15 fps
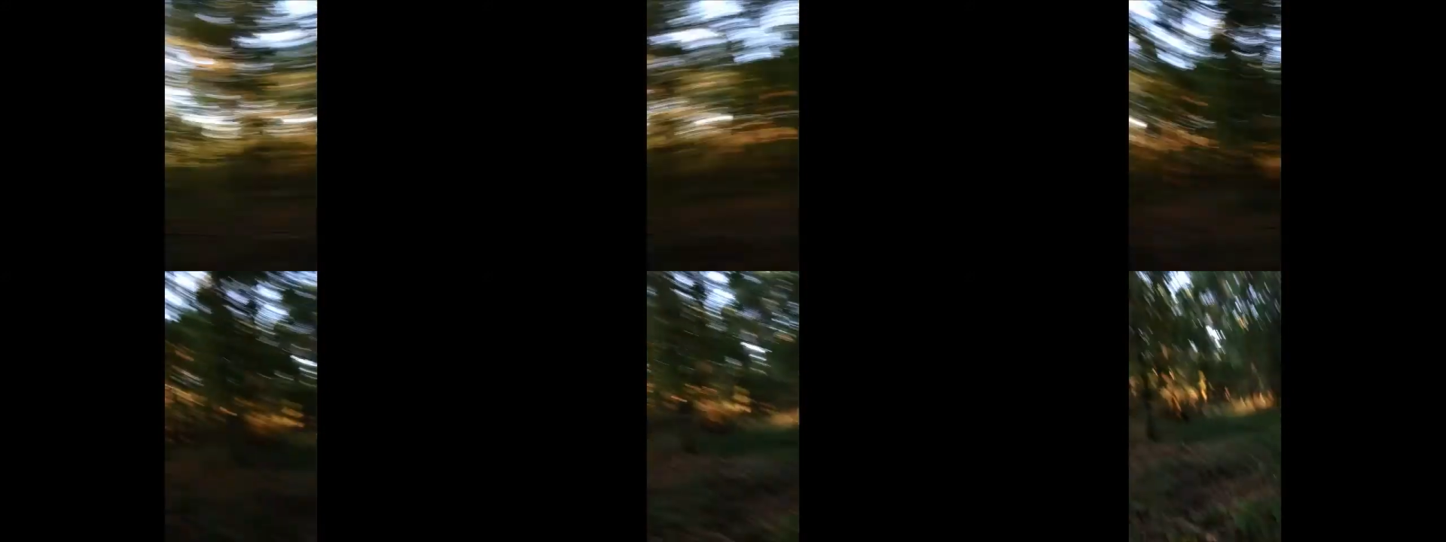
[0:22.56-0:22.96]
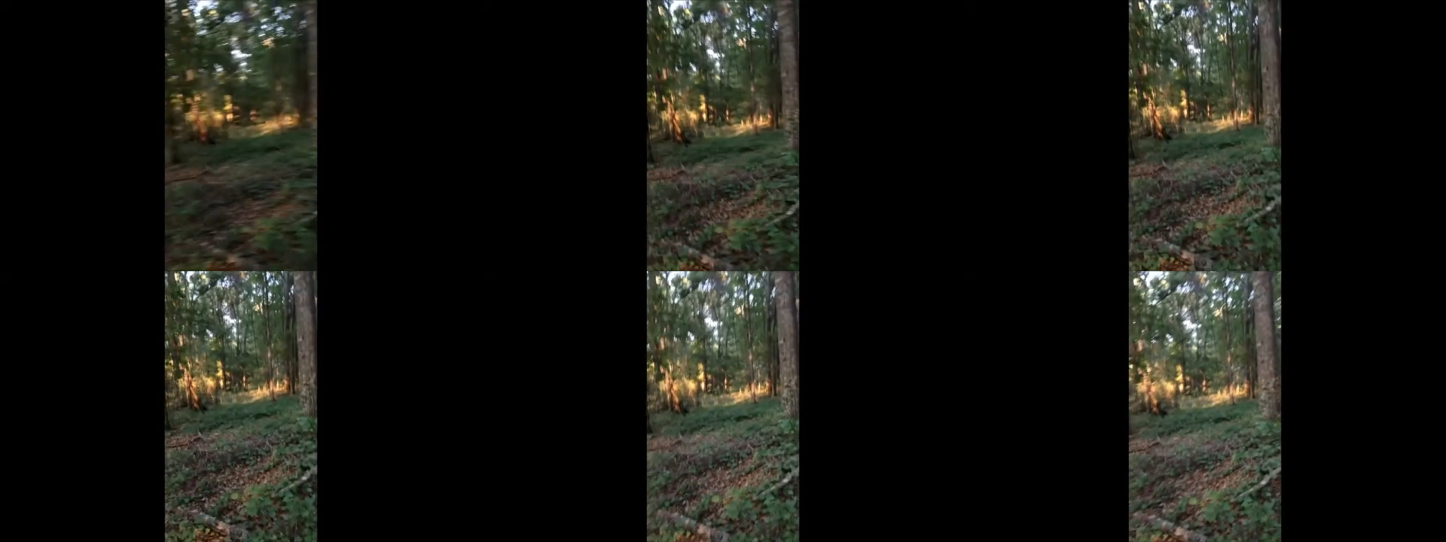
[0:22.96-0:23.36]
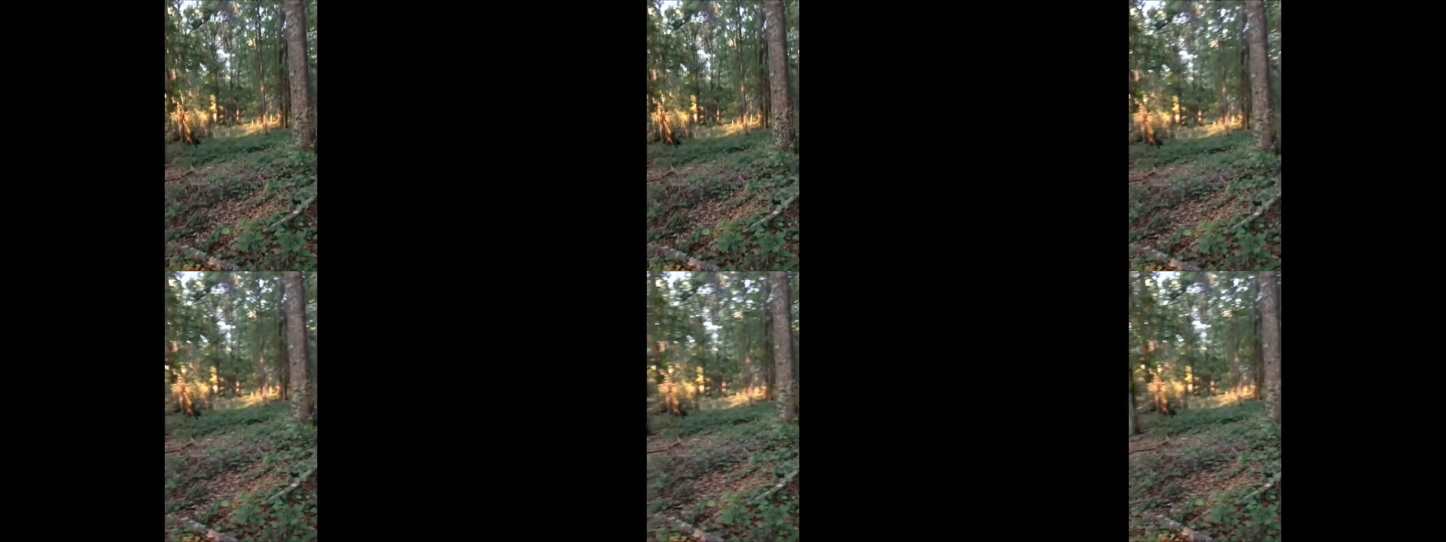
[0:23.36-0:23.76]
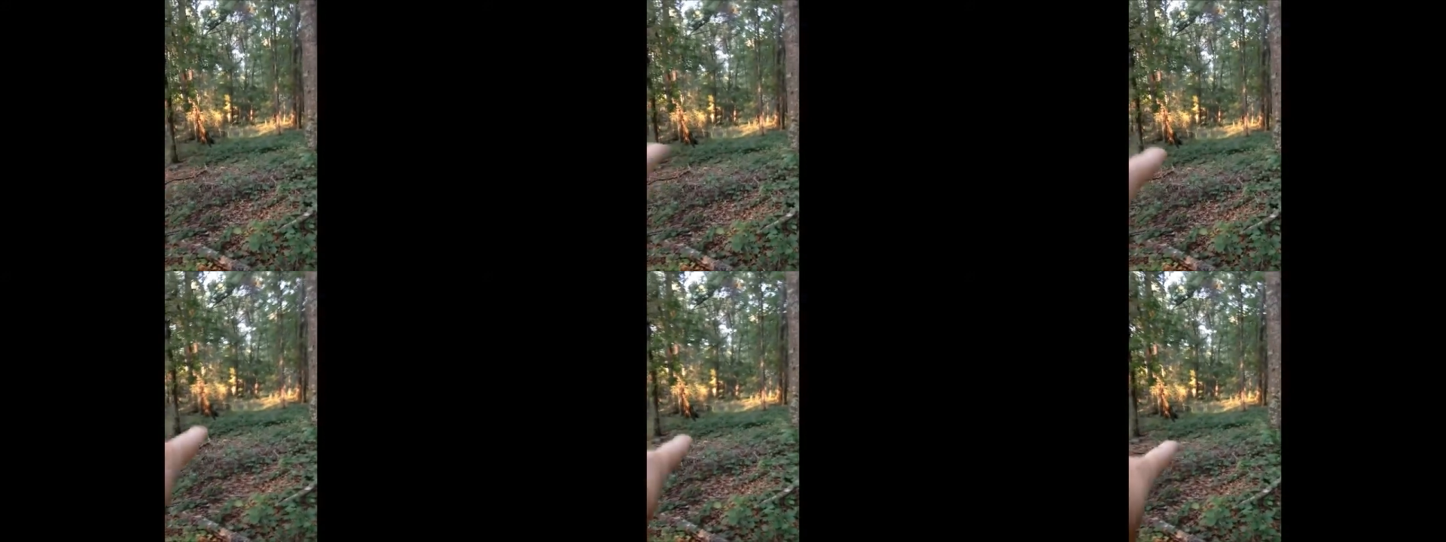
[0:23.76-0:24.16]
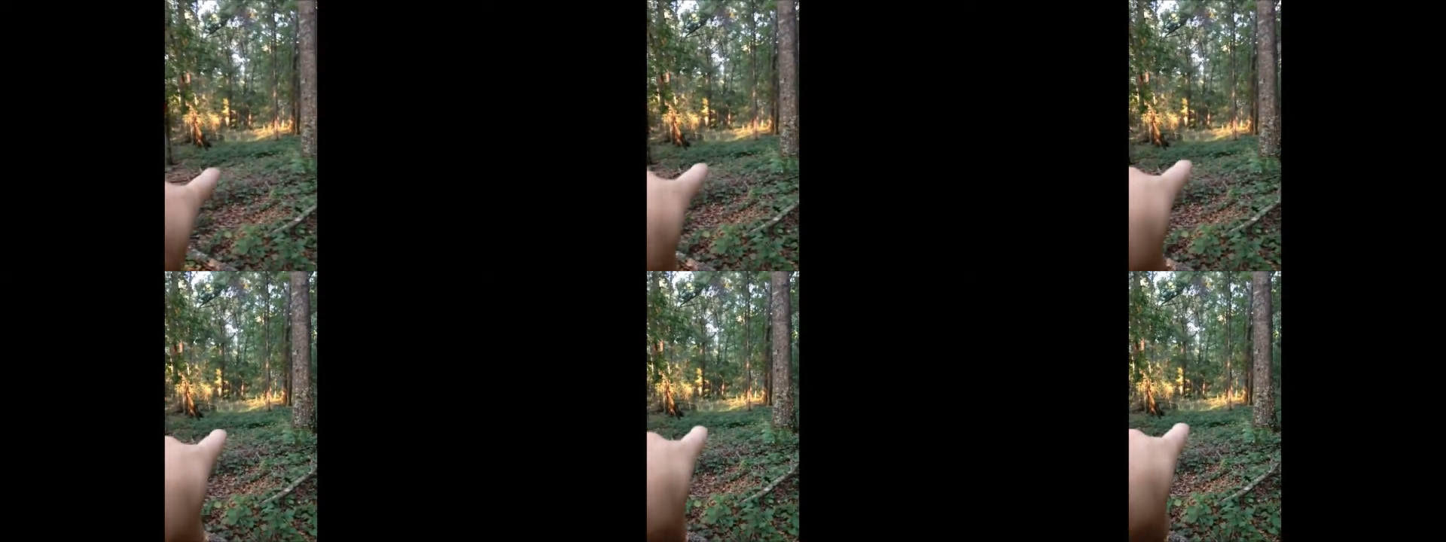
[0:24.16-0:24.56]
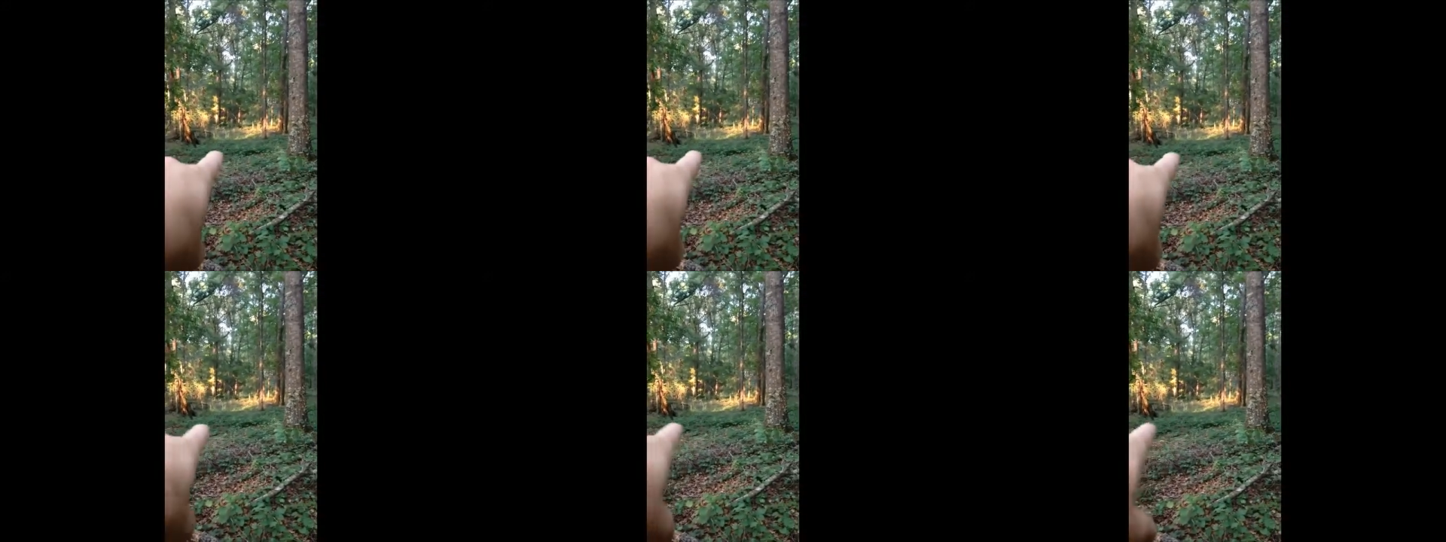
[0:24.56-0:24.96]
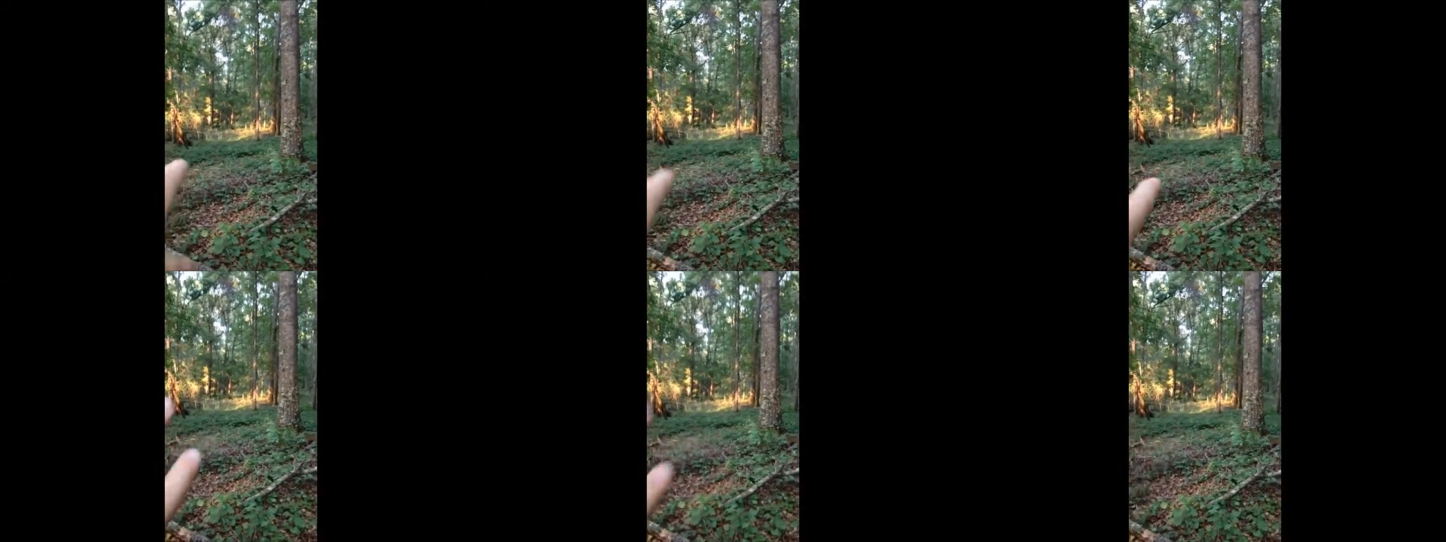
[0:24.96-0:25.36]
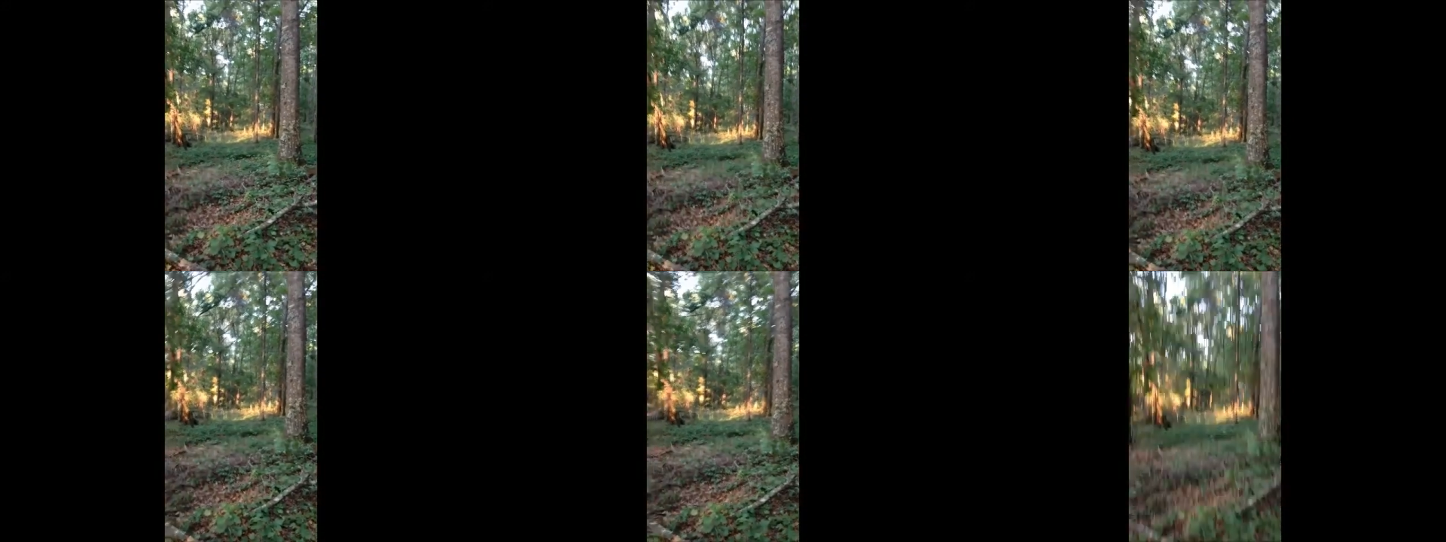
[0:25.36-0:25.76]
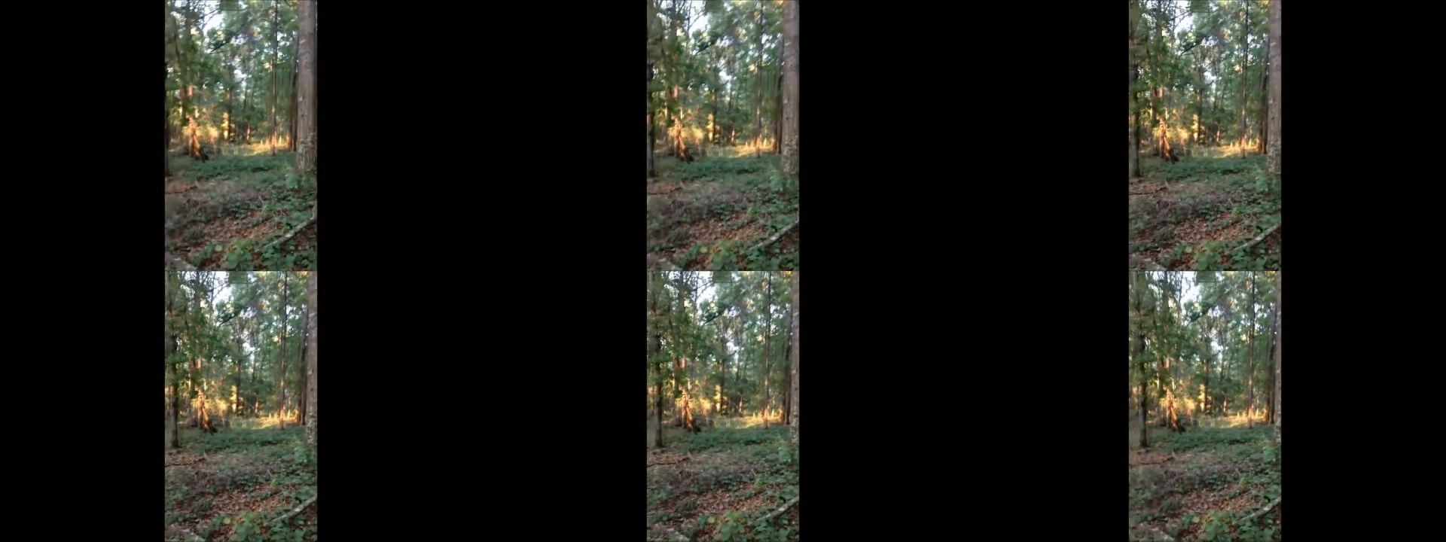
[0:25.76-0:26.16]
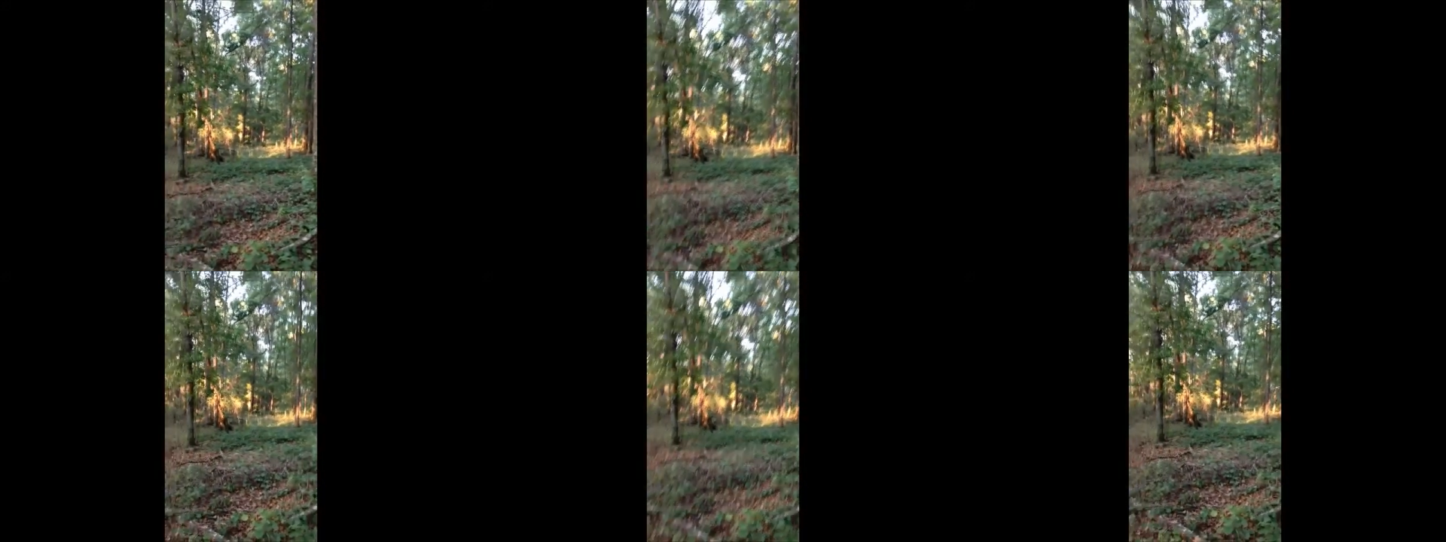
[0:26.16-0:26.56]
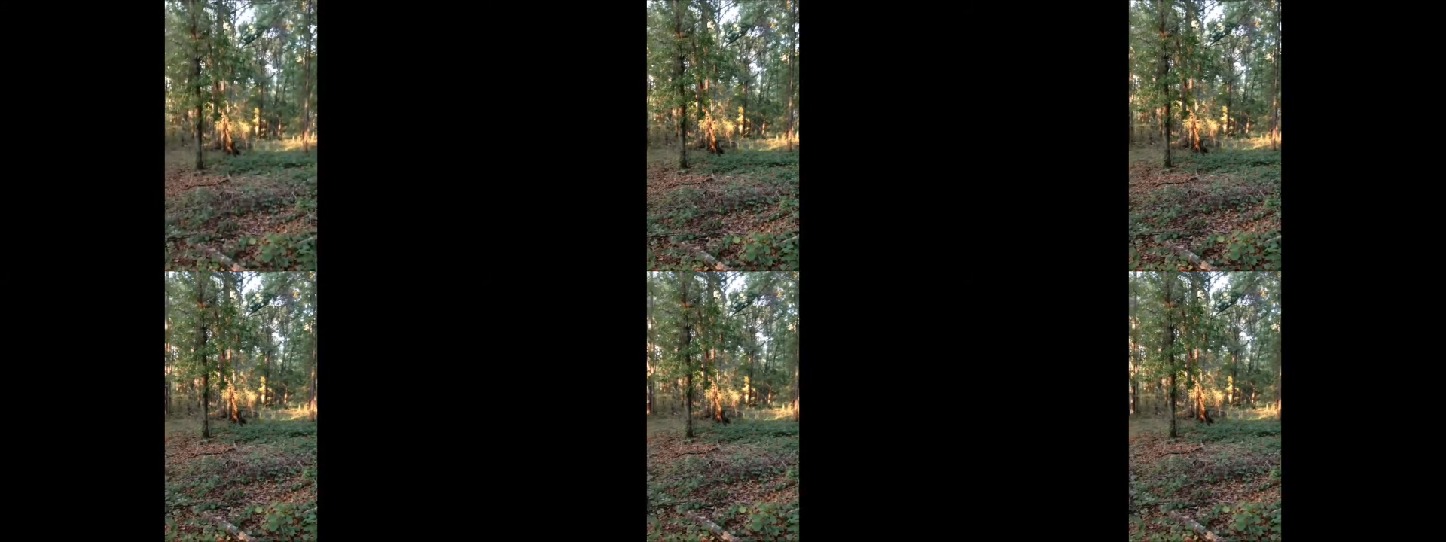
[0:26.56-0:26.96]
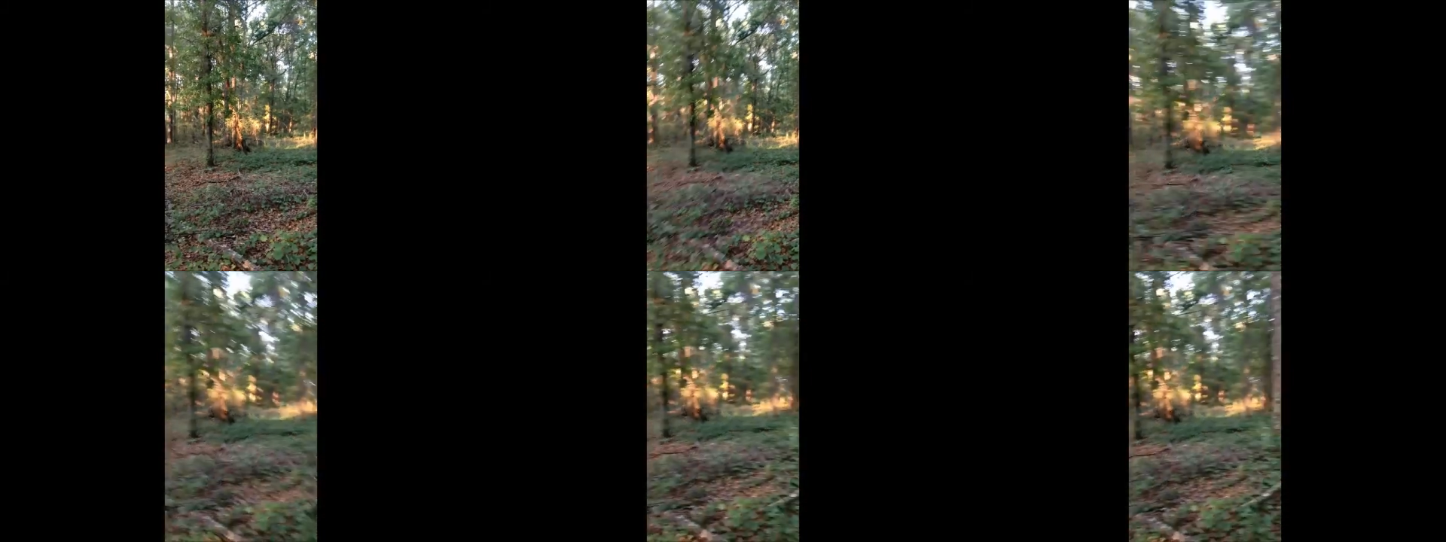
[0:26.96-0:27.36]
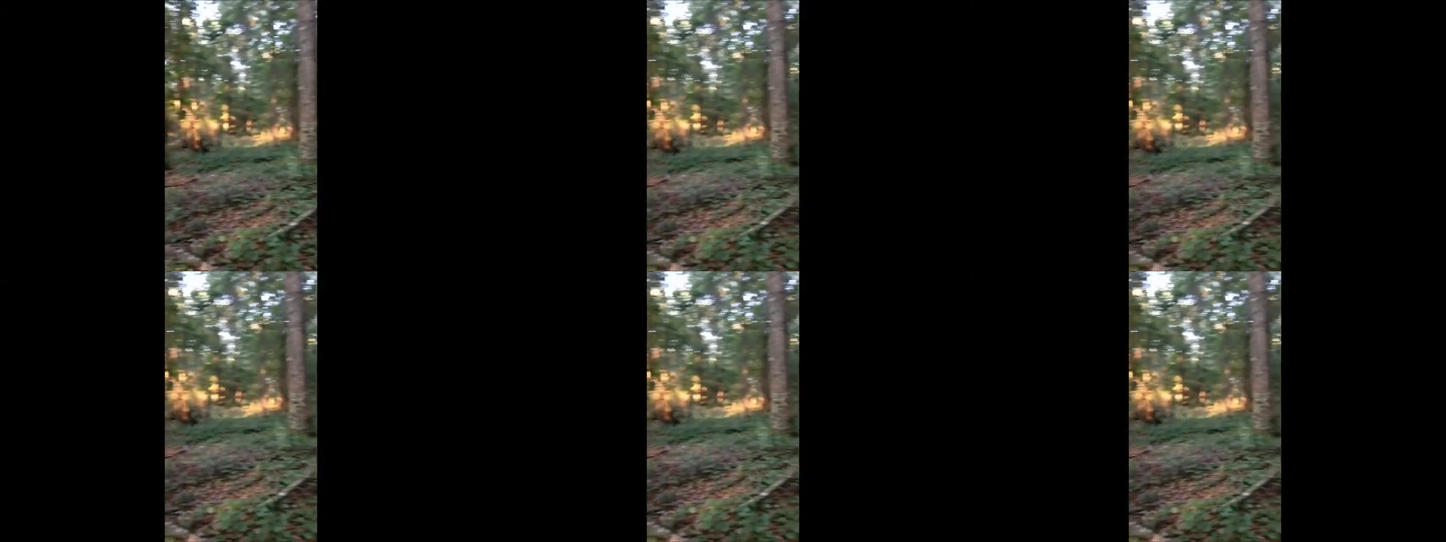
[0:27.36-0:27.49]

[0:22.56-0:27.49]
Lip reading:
(no speaker visible)